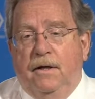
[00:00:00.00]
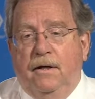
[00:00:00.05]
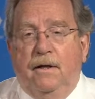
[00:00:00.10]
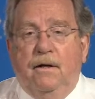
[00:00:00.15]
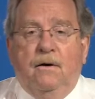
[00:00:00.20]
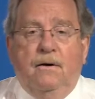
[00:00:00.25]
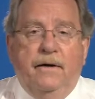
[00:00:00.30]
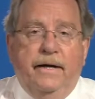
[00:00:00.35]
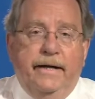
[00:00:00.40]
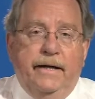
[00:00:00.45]

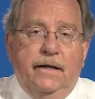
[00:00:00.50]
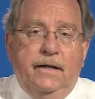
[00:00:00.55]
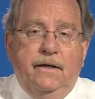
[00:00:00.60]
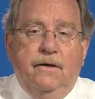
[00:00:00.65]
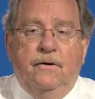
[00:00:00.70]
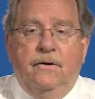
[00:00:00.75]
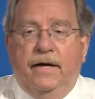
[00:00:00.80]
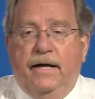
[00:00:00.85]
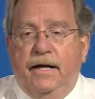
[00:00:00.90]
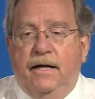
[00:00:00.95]
or N
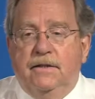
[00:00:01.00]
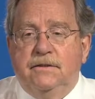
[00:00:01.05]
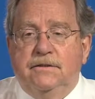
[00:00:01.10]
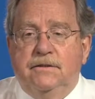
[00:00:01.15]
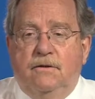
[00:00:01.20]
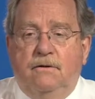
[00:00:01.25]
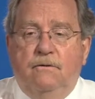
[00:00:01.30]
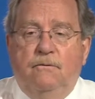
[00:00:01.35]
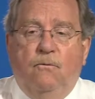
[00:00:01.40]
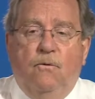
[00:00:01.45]
or S
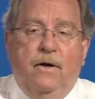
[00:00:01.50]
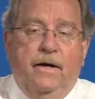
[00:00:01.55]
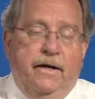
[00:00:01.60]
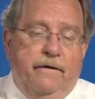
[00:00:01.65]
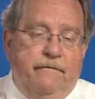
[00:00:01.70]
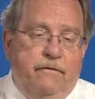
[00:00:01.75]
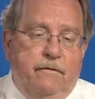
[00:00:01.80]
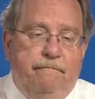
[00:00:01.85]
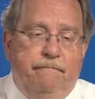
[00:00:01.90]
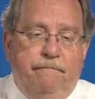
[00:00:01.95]
or
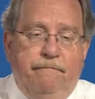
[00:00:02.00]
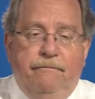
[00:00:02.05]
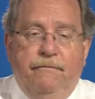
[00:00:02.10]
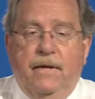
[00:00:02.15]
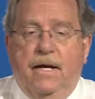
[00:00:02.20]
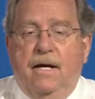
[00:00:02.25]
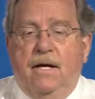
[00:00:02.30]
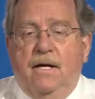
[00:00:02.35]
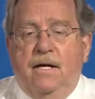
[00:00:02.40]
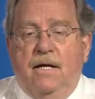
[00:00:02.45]
whatever.
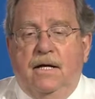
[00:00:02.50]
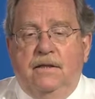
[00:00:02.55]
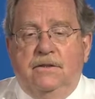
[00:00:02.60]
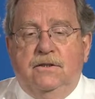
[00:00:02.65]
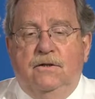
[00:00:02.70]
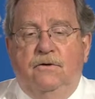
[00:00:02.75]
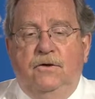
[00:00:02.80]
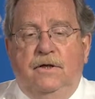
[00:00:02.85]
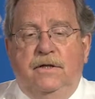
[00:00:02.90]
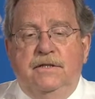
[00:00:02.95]
And
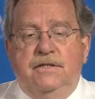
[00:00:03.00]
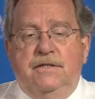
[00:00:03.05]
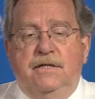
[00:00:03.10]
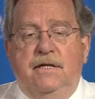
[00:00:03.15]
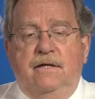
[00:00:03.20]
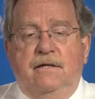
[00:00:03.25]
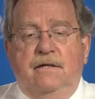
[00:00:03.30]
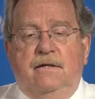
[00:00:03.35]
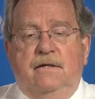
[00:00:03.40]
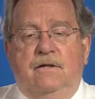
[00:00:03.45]
so you can
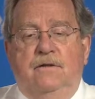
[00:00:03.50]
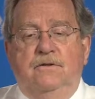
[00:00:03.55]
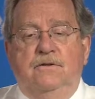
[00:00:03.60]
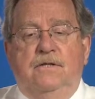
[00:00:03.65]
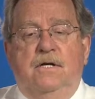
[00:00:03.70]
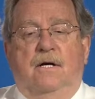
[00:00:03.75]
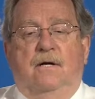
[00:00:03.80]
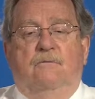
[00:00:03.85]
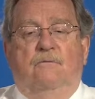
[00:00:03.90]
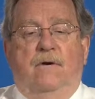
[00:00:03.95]
see that those
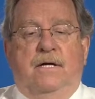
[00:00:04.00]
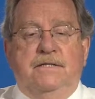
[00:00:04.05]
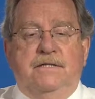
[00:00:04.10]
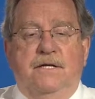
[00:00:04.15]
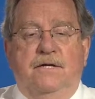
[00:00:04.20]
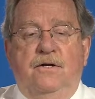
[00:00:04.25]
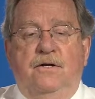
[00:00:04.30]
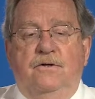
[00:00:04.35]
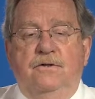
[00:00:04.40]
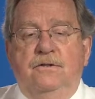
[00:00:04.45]

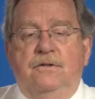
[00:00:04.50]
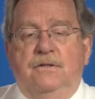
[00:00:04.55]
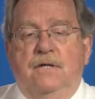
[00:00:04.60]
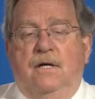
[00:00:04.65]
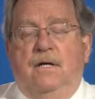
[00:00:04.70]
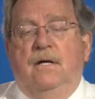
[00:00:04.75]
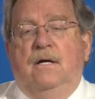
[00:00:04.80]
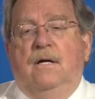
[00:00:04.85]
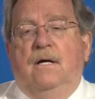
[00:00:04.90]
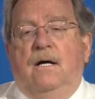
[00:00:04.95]
residues
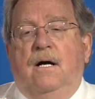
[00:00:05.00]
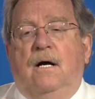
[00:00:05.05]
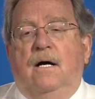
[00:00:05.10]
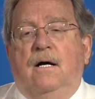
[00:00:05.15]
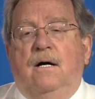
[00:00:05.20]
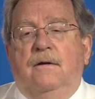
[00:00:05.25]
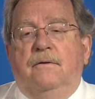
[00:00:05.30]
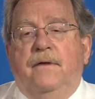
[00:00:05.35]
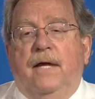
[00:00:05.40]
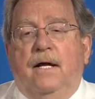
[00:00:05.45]

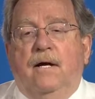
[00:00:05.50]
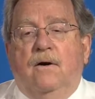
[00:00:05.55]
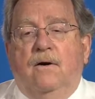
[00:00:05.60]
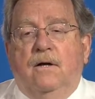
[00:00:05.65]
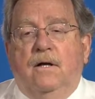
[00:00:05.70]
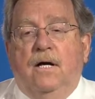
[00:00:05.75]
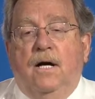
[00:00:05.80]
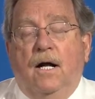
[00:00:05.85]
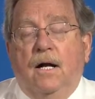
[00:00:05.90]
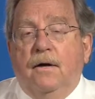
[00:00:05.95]
that are
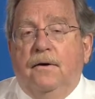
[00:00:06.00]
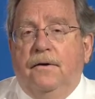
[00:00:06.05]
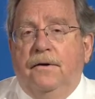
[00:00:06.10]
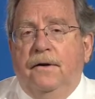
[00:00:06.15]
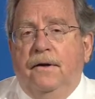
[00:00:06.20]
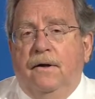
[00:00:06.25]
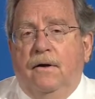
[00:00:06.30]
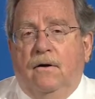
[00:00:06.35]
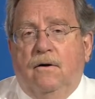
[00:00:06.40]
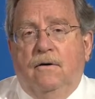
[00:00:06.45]

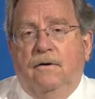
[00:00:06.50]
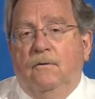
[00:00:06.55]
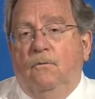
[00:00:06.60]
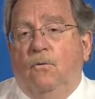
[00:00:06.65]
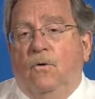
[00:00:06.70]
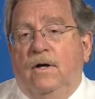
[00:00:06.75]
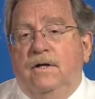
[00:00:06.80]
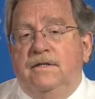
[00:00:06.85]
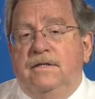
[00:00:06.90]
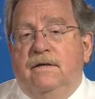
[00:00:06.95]
colored are the
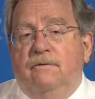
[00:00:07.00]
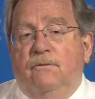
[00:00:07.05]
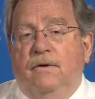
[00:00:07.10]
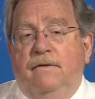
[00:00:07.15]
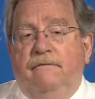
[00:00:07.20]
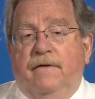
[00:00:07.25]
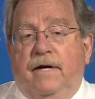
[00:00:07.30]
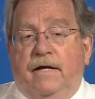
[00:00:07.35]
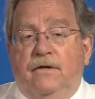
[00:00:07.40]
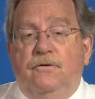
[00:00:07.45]
ones that
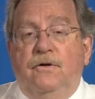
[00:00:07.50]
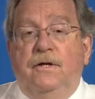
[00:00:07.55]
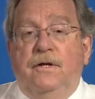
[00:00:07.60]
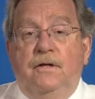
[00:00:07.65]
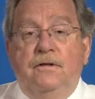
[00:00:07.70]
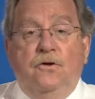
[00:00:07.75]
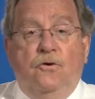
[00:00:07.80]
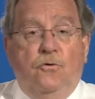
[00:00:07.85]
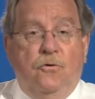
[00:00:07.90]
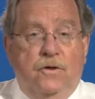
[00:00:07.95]
we've actually
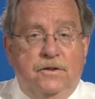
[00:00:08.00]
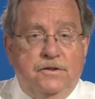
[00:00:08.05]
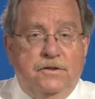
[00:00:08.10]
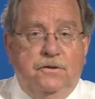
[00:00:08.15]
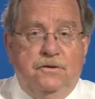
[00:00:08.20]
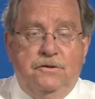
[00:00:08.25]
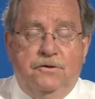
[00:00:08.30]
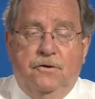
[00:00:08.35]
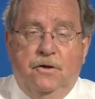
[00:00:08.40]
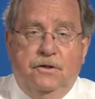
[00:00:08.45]
done
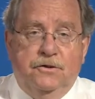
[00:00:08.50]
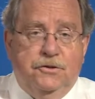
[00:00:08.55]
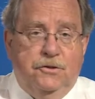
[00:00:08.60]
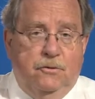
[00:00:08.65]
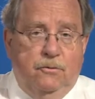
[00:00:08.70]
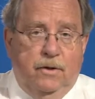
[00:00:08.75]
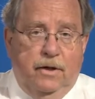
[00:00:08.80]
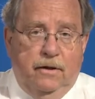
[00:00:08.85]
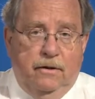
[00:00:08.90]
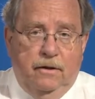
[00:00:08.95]
crystal structure
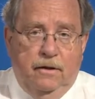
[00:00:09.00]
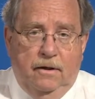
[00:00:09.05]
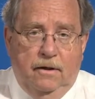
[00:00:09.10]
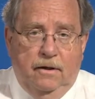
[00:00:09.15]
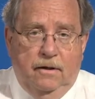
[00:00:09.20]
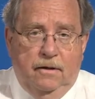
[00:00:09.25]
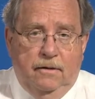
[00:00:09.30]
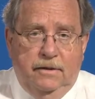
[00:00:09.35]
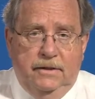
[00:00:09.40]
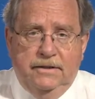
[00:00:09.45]
with.
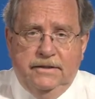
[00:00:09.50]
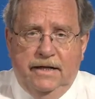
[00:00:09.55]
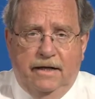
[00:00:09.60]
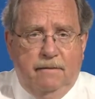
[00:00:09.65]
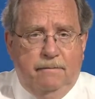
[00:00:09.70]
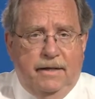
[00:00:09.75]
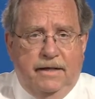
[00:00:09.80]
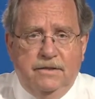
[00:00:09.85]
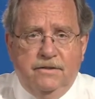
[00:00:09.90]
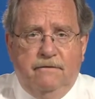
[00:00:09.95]
These
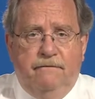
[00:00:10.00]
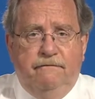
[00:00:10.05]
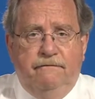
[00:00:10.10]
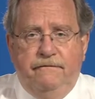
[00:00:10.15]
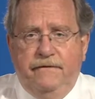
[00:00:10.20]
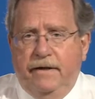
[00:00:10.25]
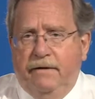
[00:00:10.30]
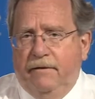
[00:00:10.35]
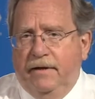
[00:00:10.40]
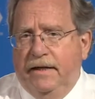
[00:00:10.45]
antibodies are
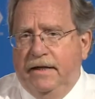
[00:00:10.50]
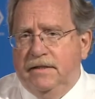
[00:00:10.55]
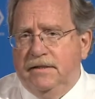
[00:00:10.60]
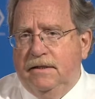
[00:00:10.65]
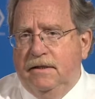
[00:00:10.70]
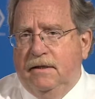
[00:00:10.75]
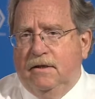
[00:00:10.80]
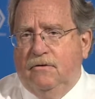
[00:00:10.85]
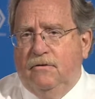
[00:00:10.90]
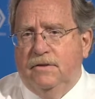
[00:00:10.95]
very easy
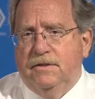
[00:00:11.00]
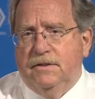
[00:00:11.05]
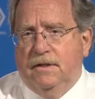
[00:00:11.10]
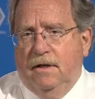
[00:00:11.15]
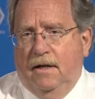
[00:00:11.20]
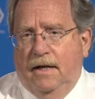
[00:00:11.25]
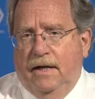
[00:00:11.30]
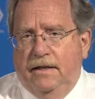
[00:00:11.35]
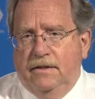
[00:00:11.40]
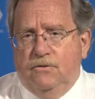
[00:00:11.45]
to
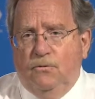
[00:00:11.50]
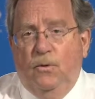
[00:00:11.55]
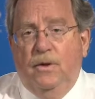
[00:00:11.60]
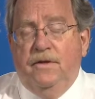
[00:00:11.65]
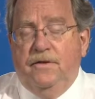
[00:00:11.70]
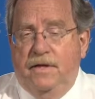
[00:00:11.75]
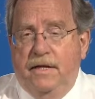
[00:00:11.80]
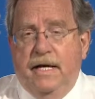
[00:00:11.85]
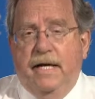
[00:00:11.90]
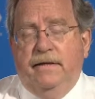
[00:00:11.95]
crystallize
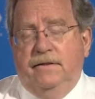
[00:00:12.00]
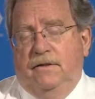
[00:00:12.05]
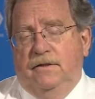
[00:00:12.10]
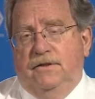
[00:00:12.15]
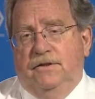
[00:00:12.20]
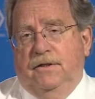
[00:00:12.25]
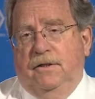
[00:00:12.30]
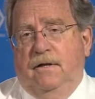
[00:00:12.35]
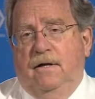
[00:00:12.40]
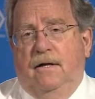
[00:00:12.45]
with the antigen.